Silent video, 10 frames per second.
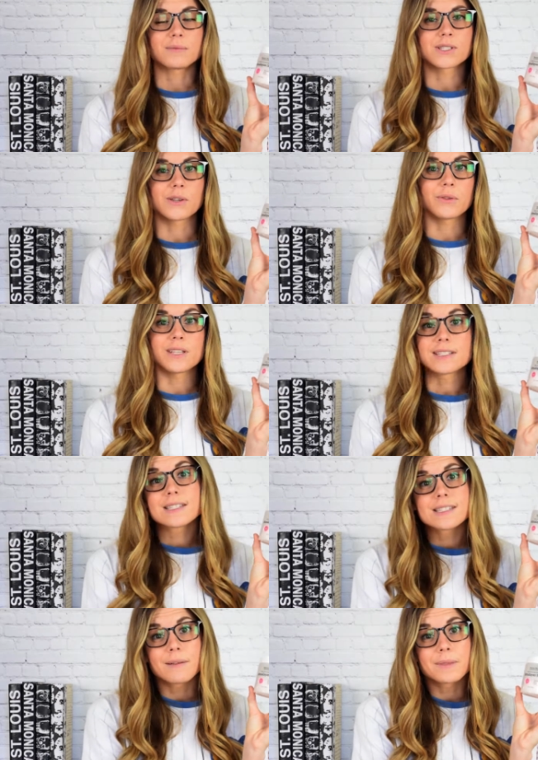So this
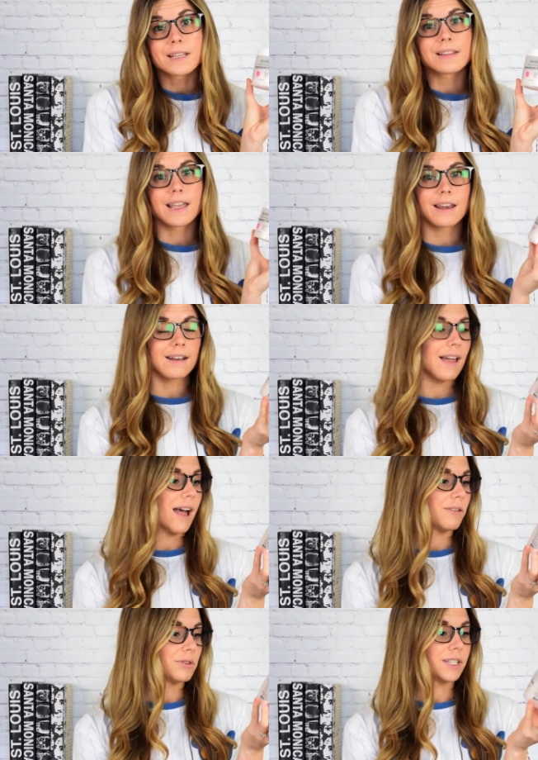is something that
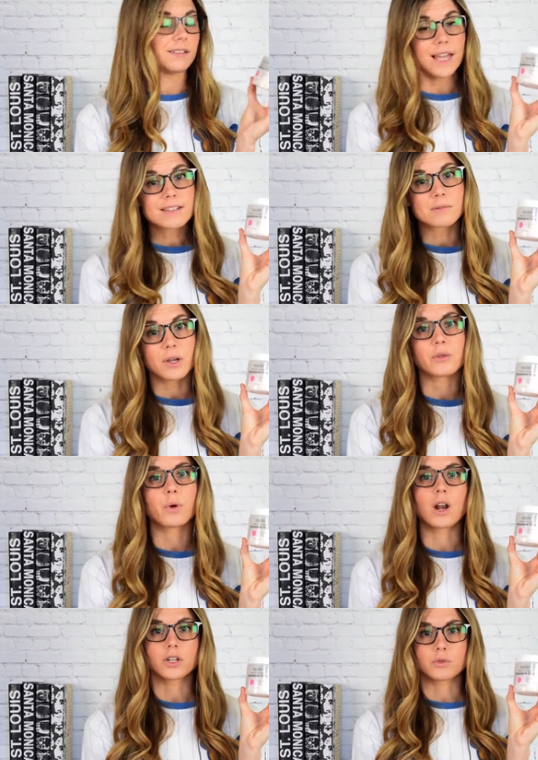I really liked about the
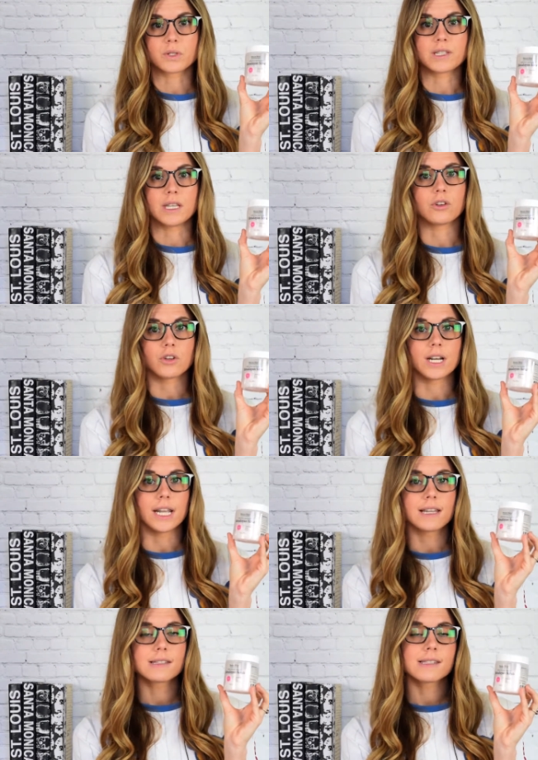product was the
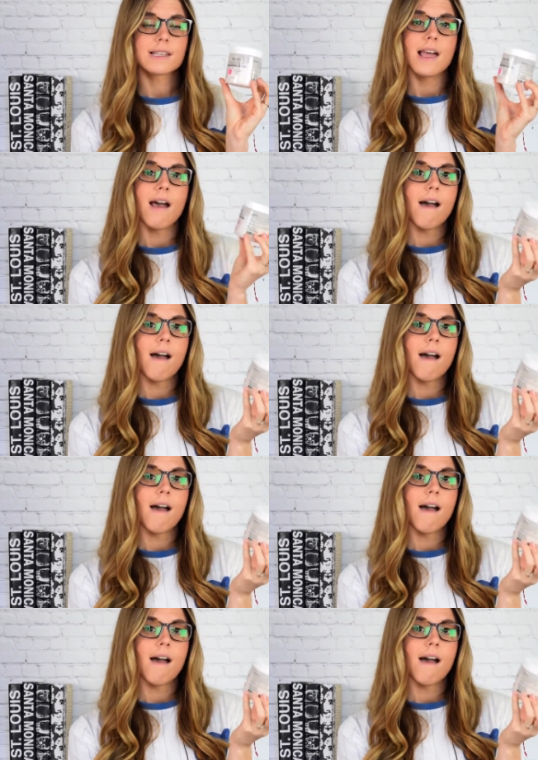ingredients.